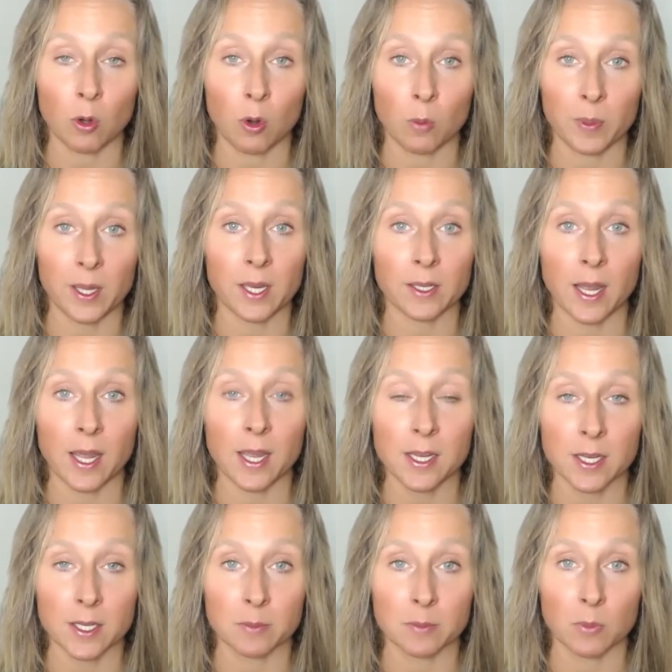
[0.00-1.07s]
or, or being
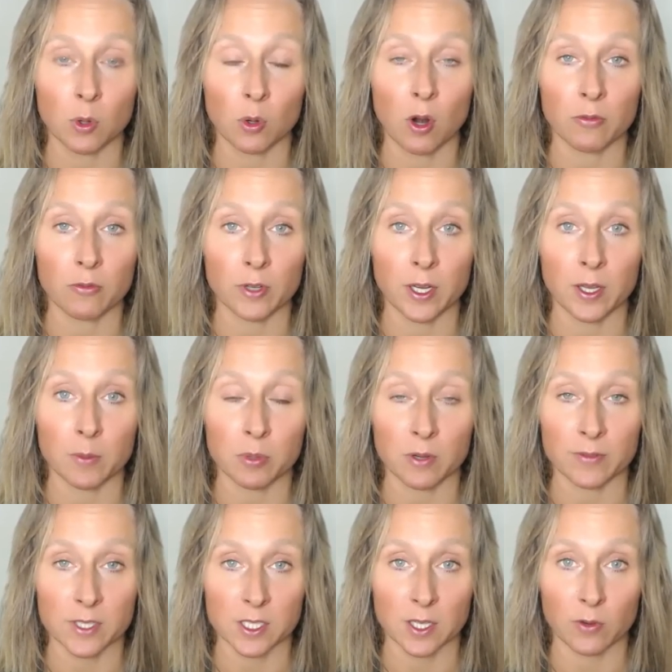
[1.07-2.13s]
naked more often in the
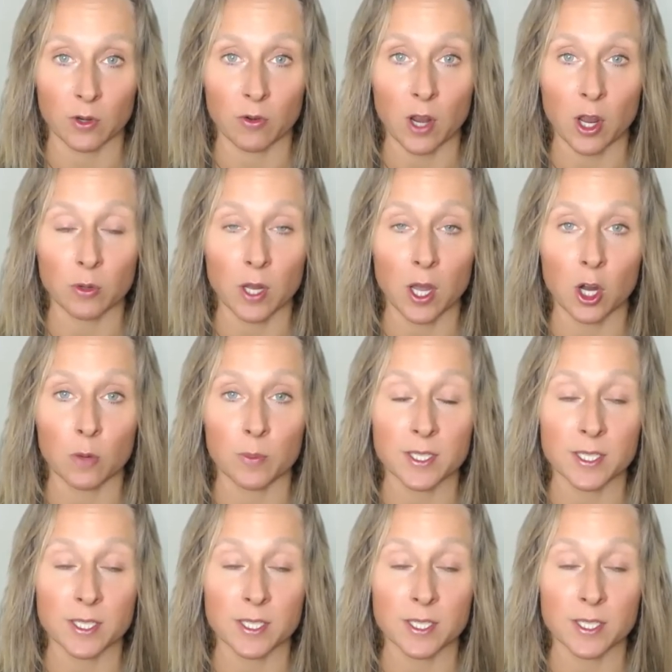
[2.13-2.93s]
privacy of your own home,